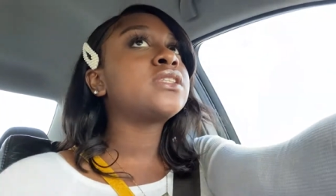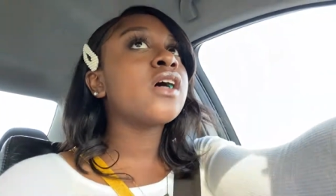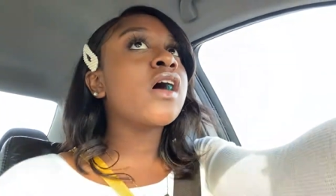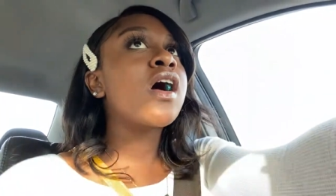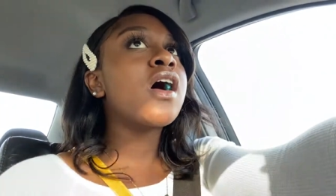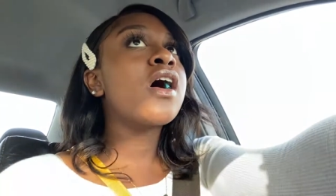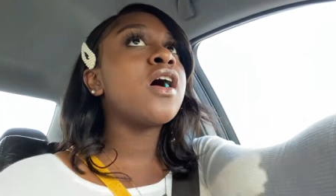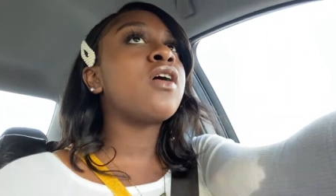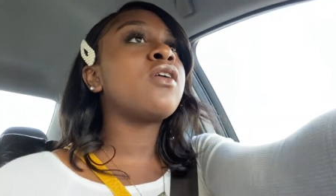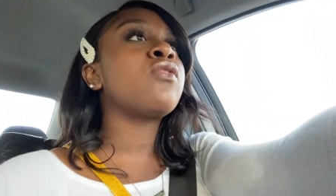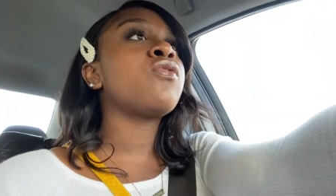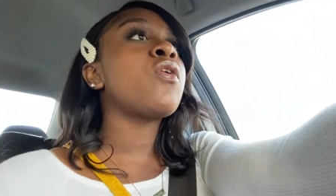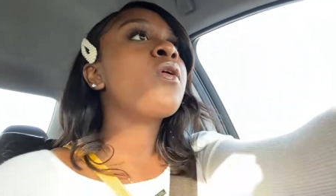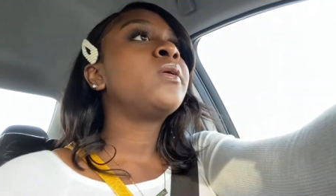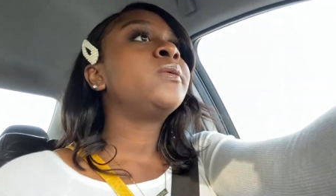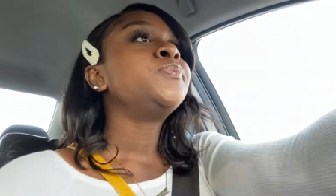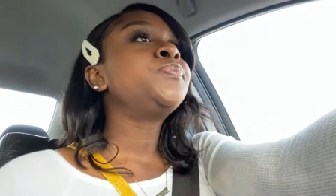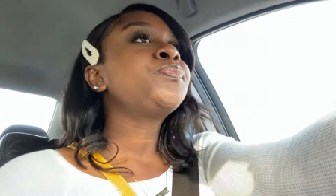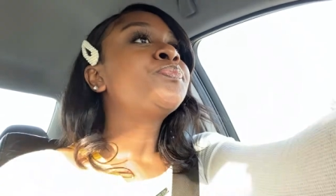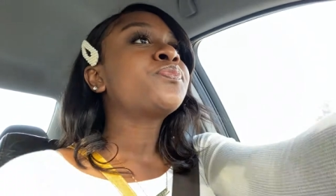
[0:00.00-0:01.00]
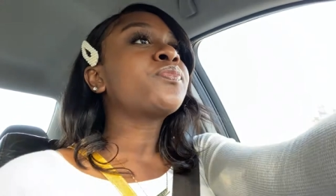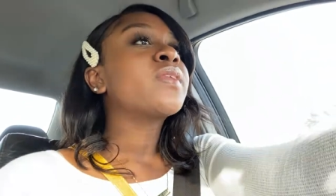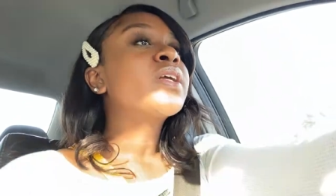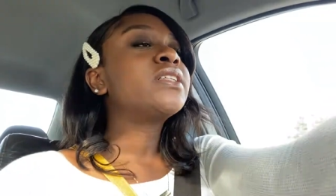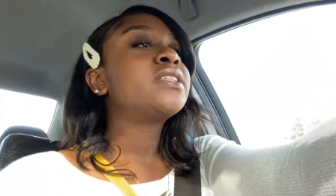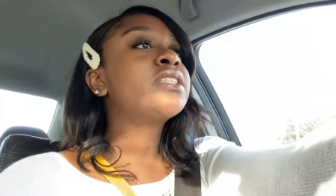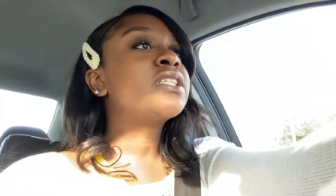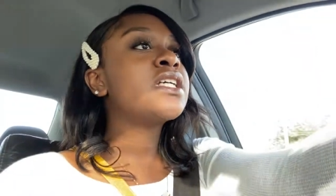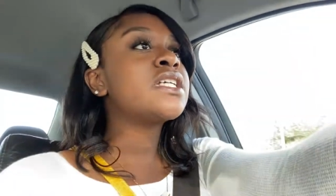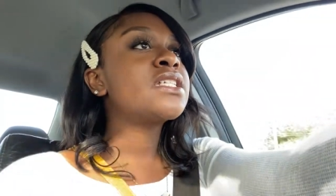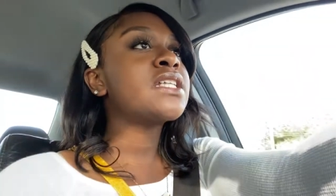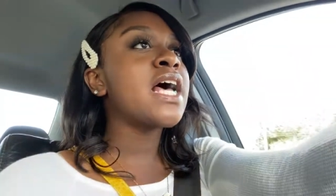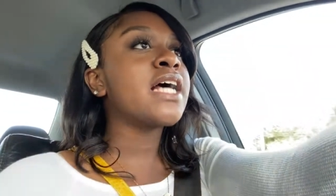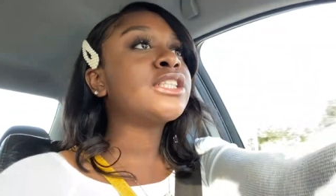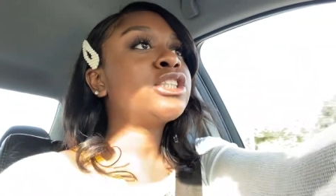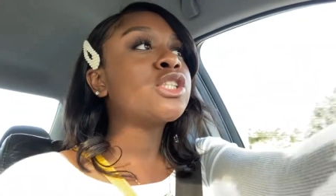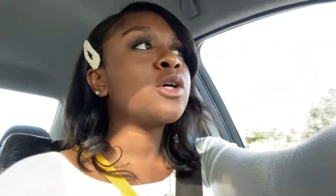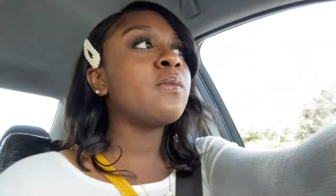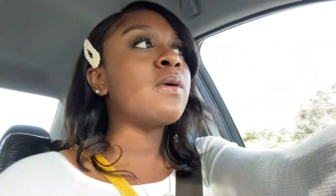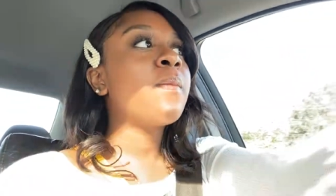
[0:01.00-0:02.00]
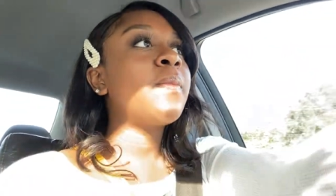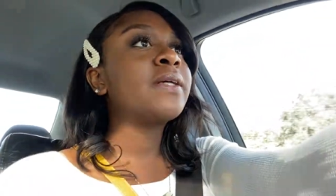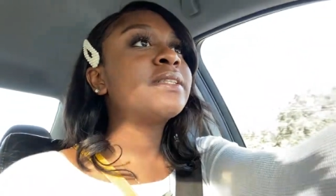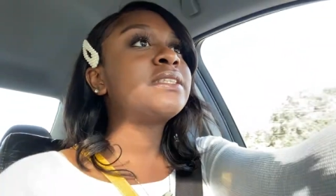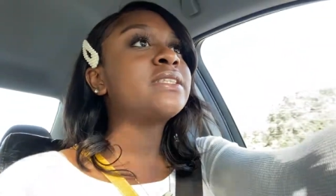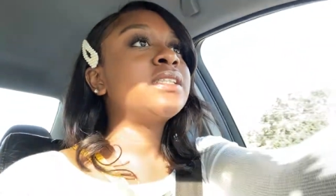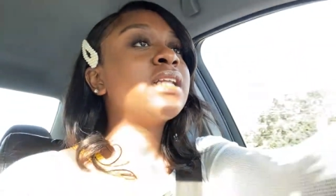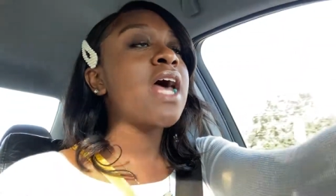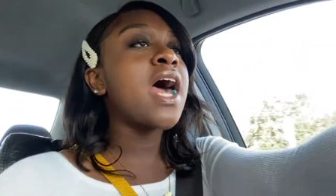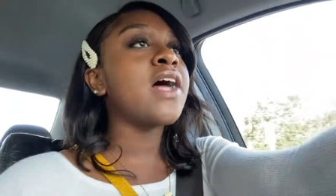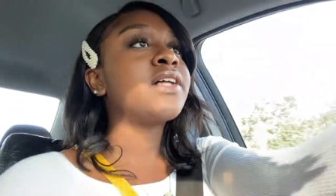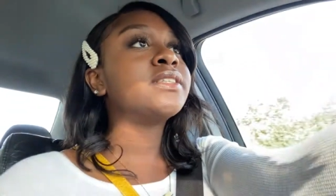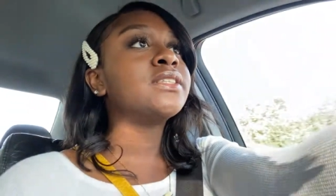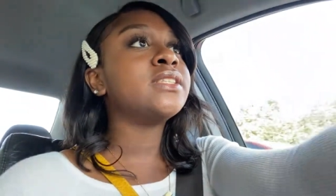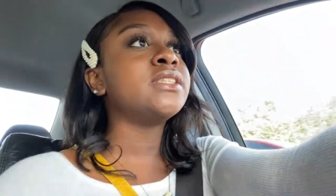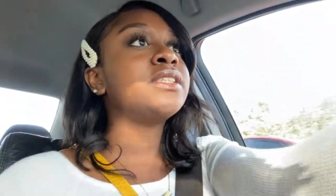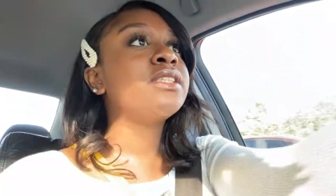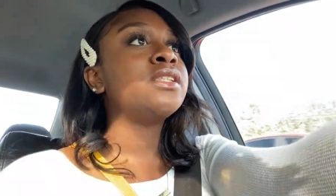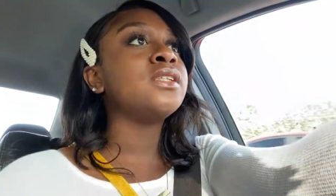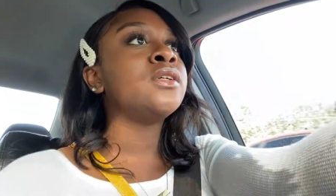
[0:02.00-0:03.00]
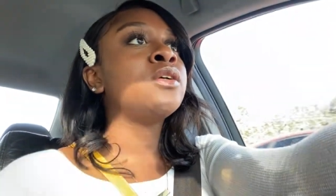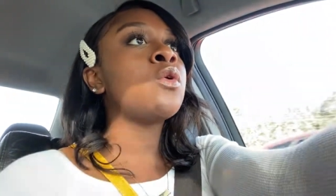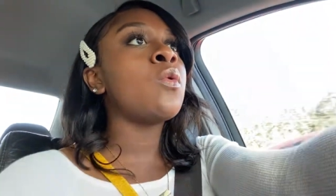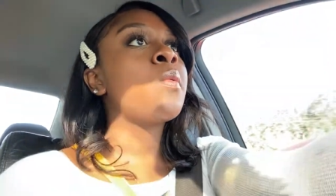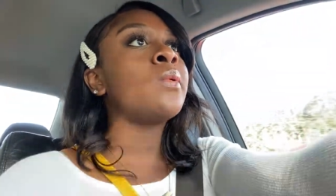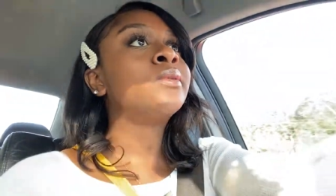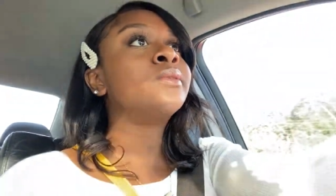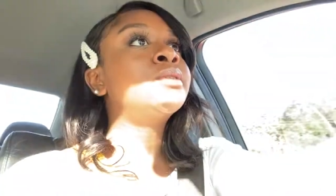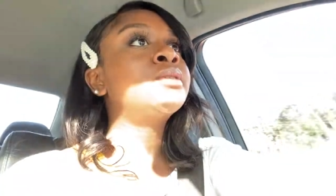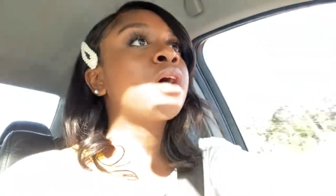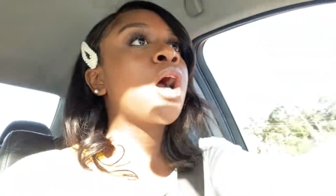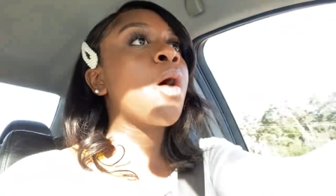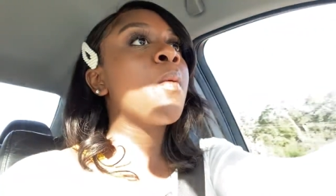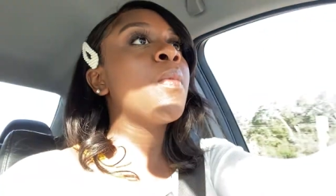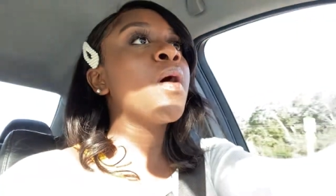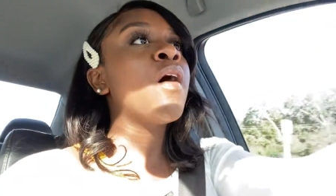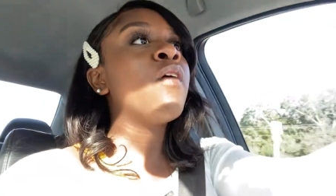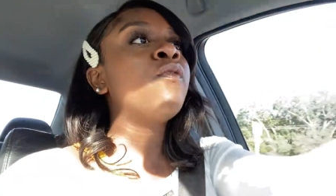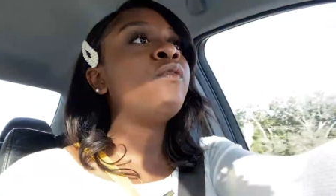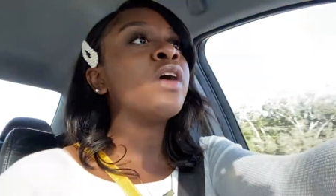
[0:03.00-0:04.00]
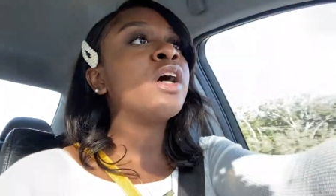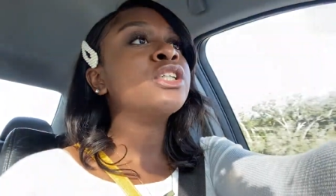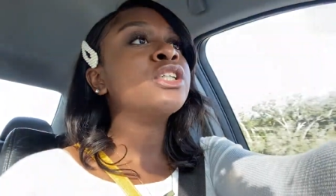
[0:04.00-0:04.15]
stuff, things that show my personality, but